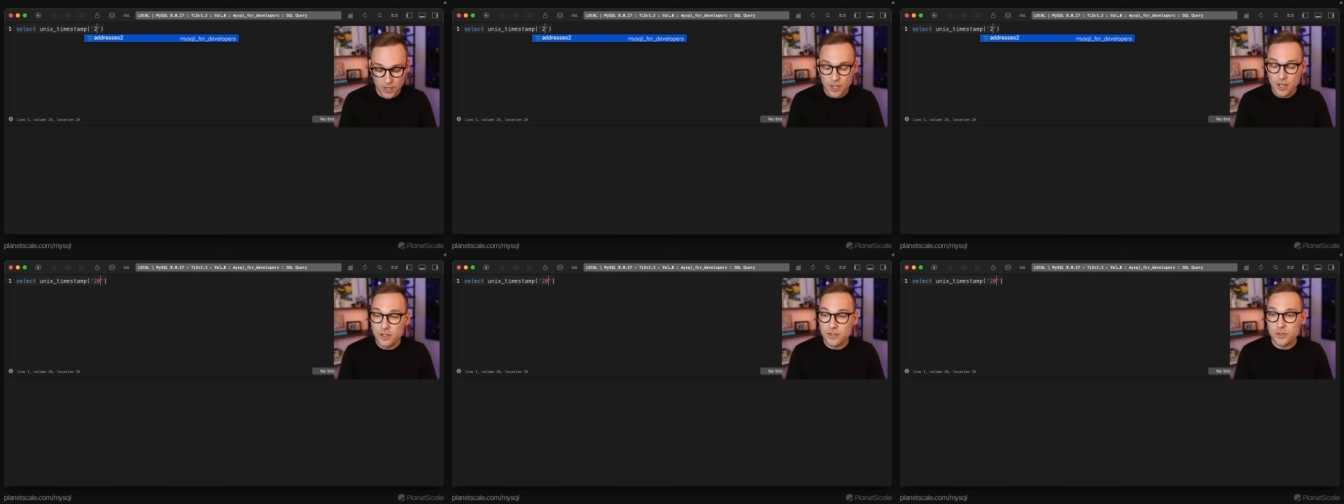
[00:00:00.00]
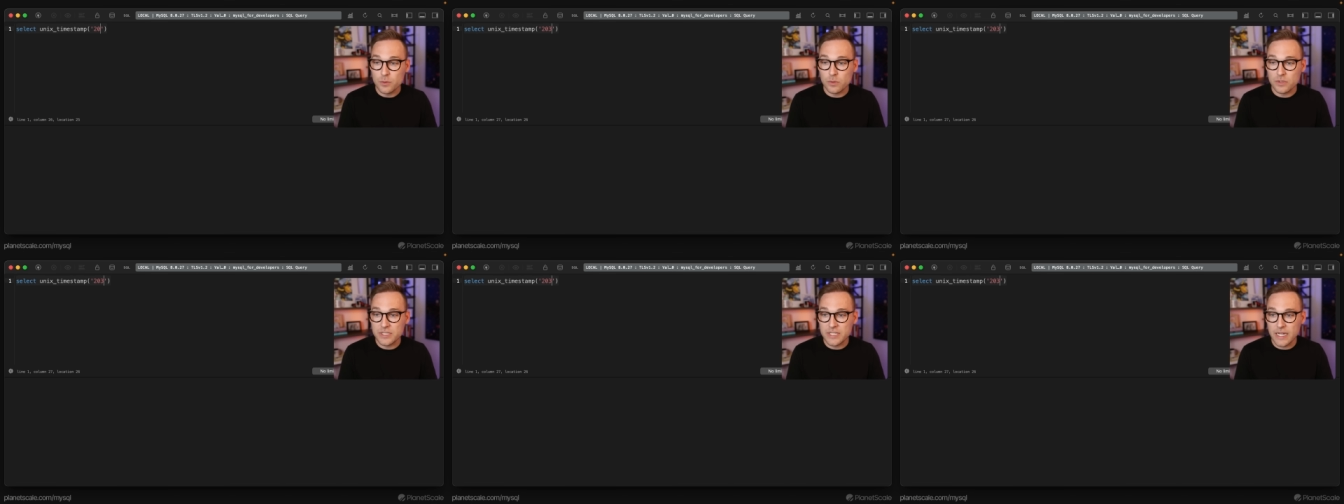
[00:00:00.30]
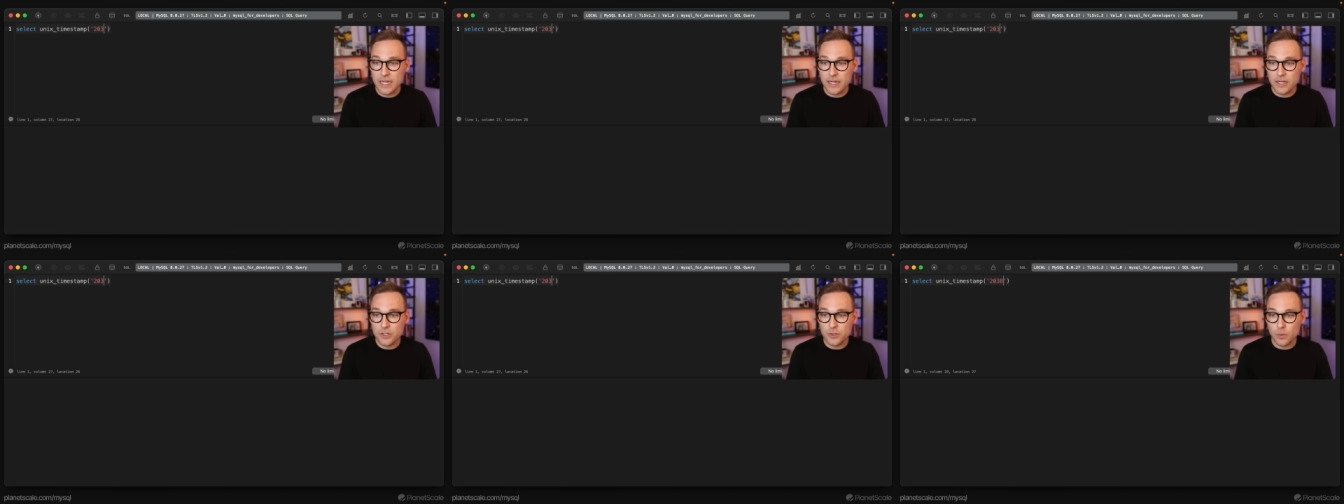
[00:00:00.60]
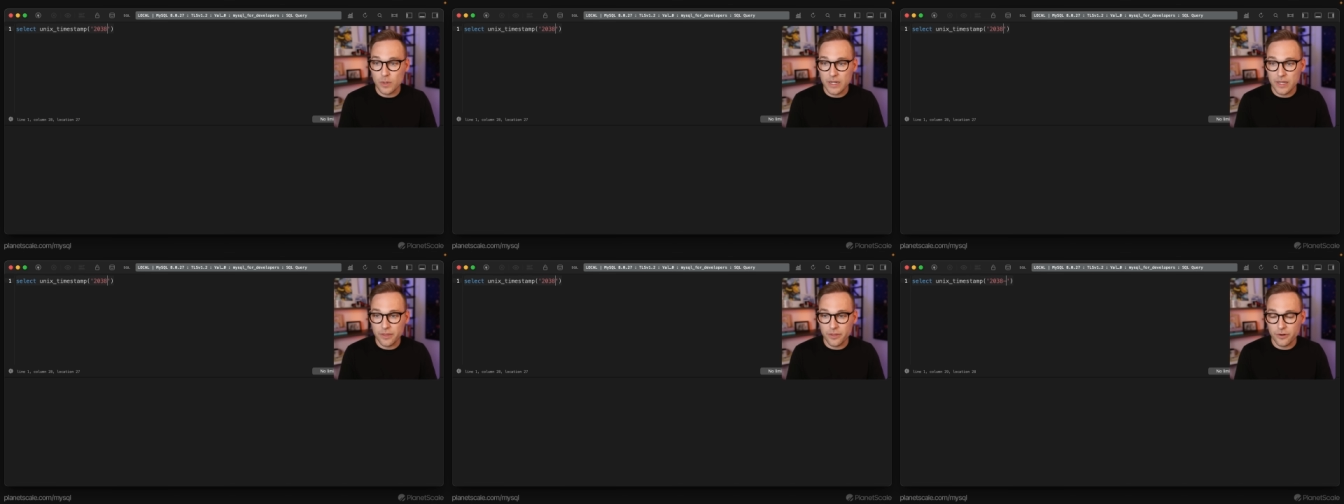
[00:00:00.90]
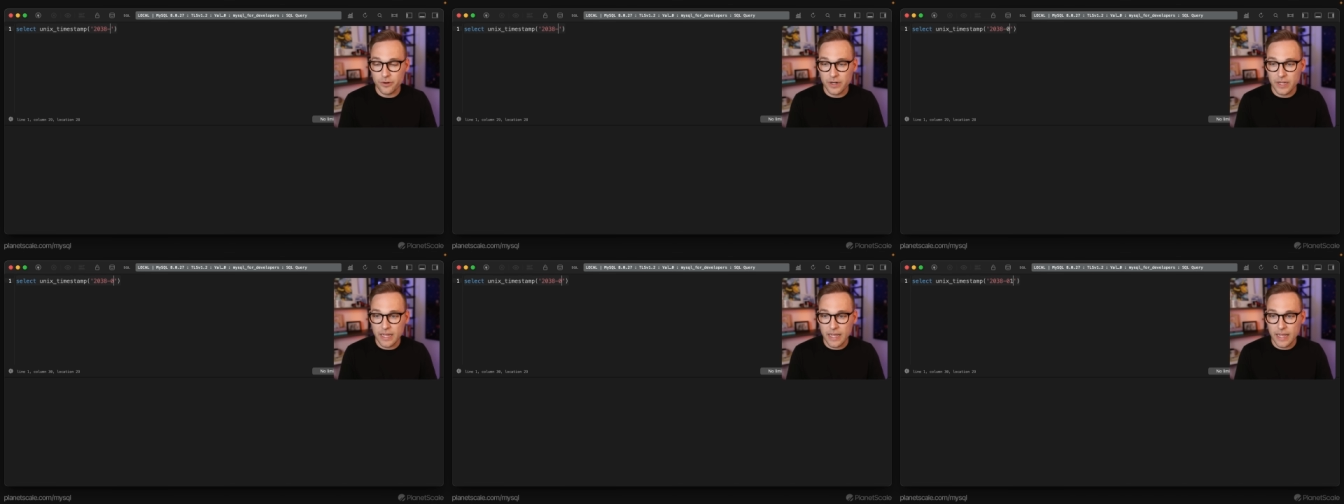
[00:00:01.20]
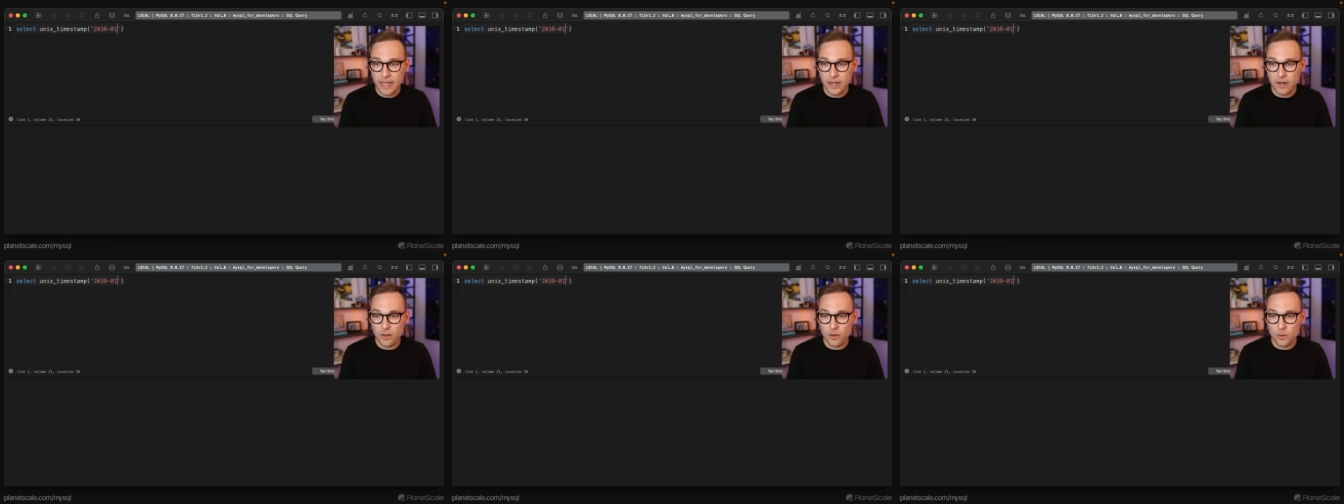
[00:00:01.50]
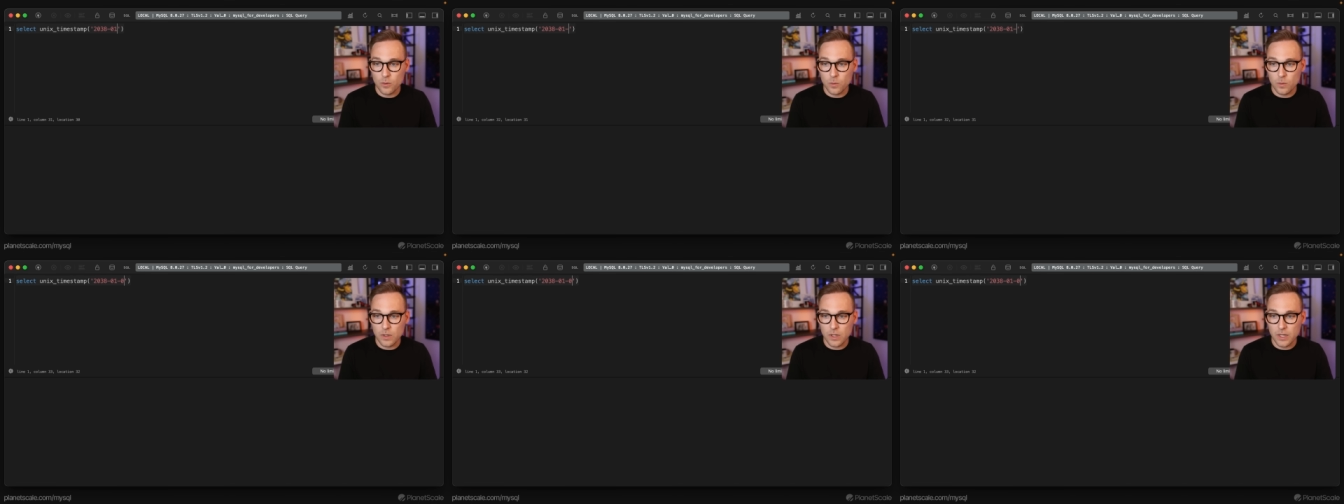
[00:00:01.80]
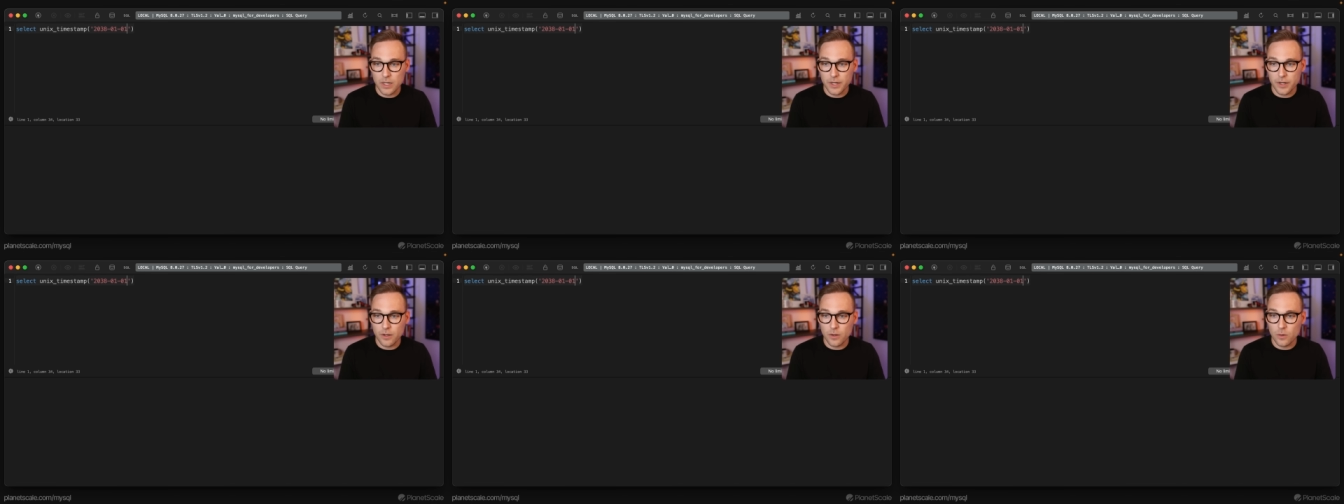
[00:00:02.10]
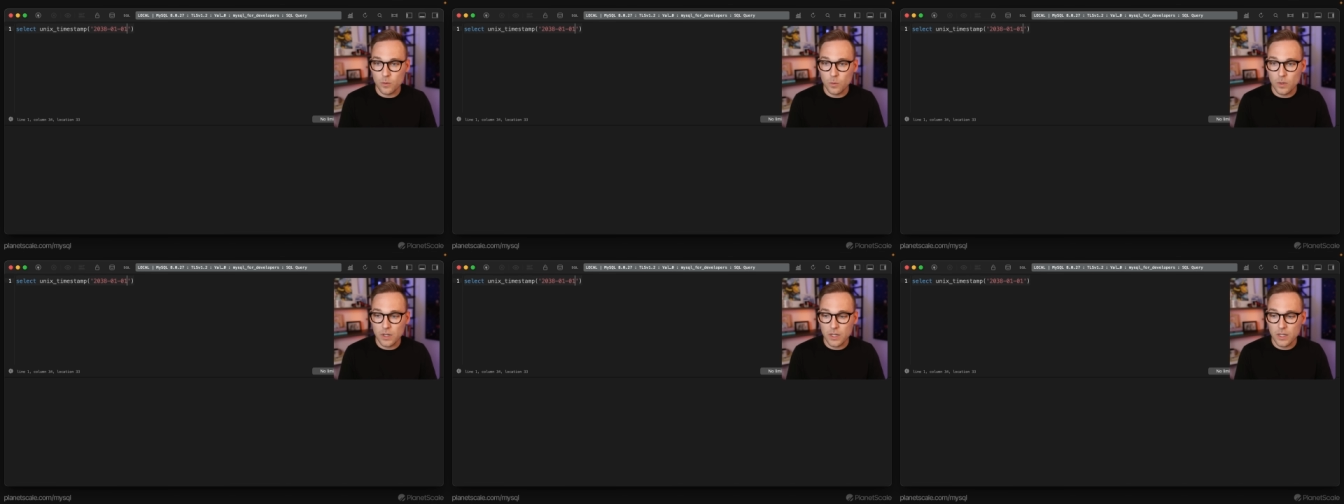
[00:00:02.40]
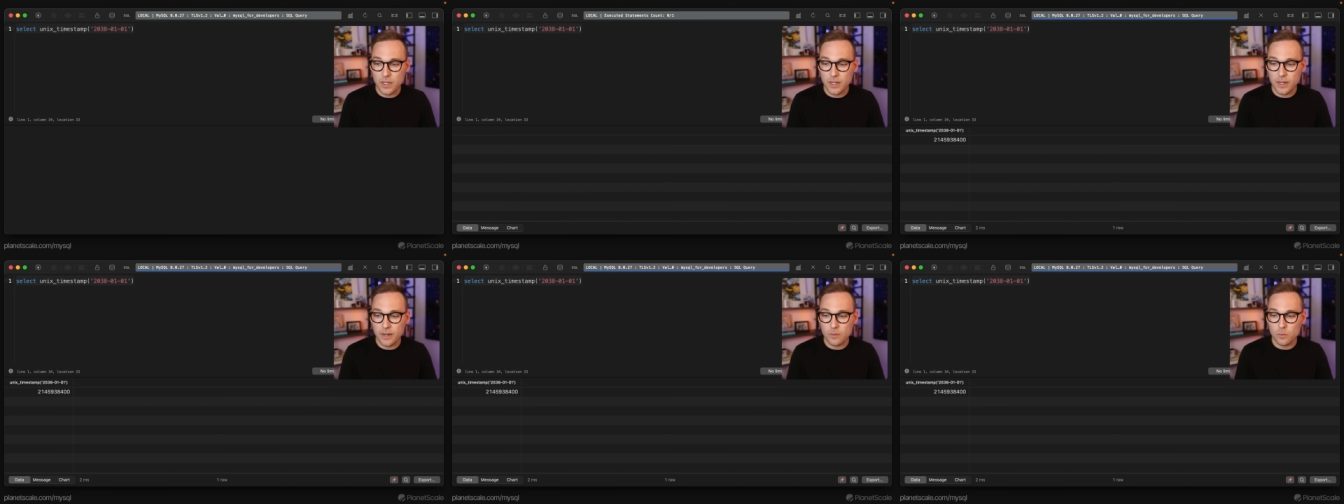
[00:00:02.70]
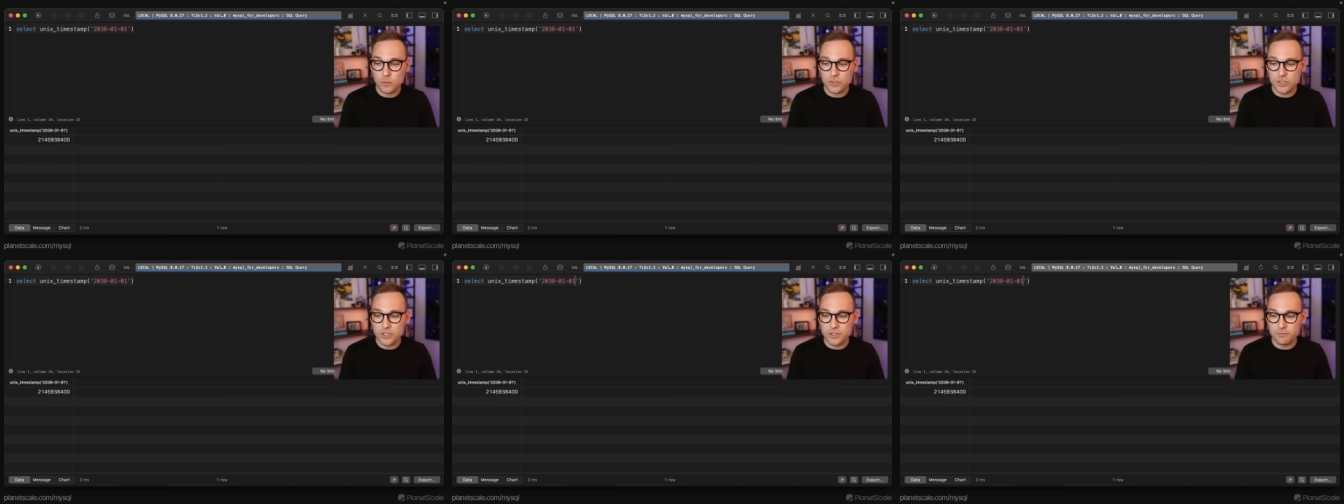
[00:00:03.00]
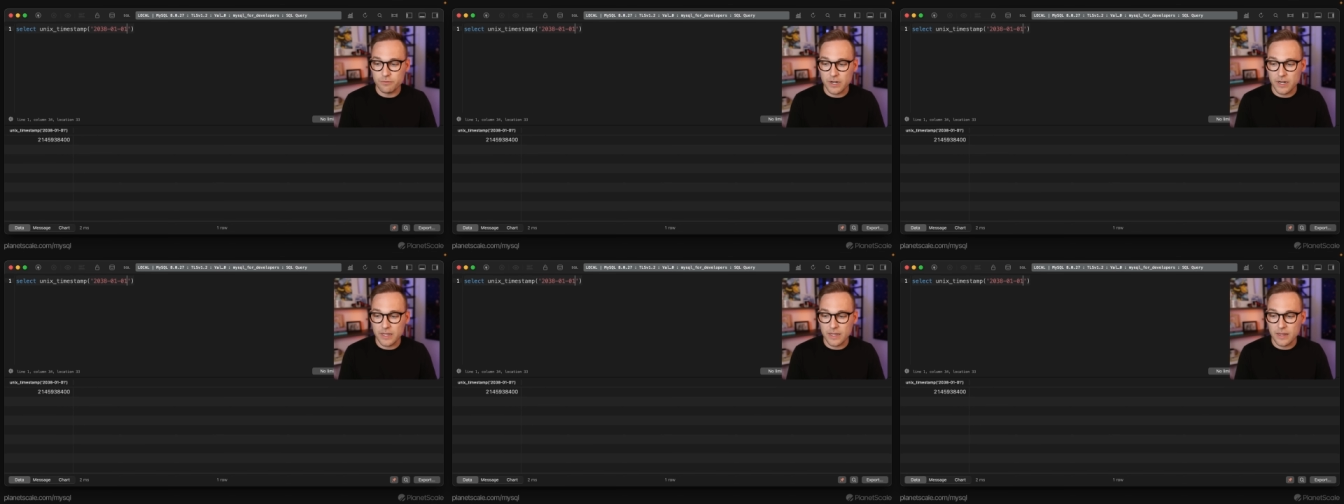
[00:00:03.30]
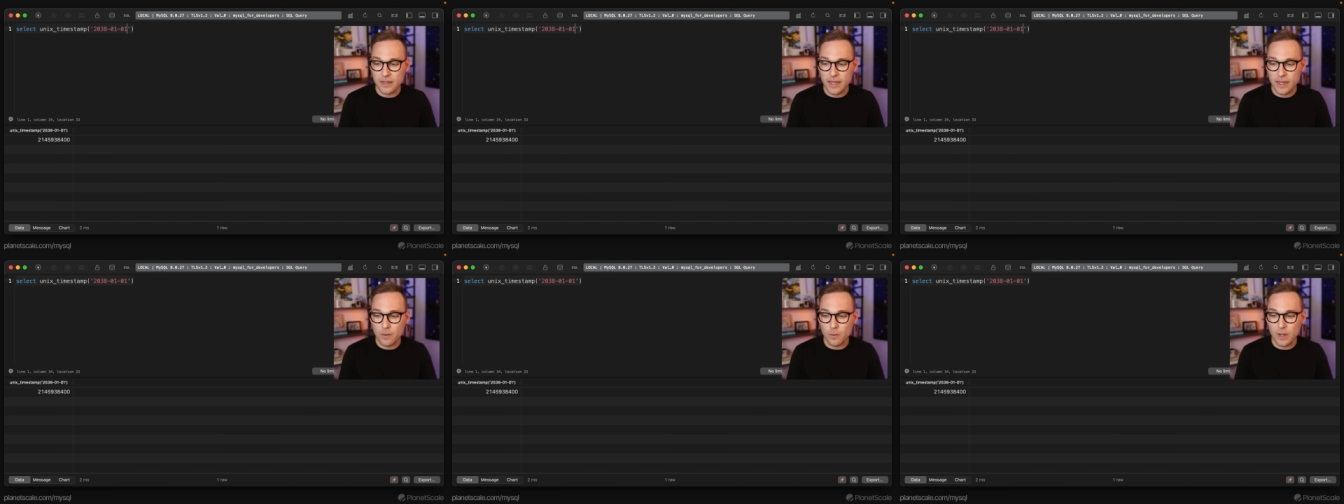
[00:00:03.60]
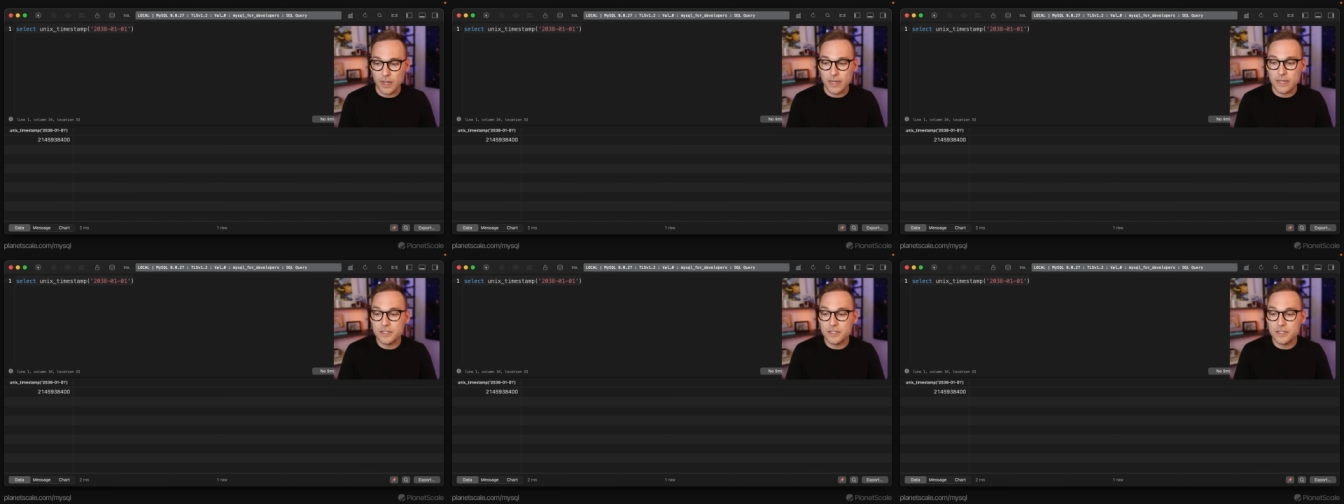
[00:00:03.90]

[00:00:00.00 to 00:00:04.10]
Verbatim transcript: So we'll say 2038-01-01, and we'll just run it that way.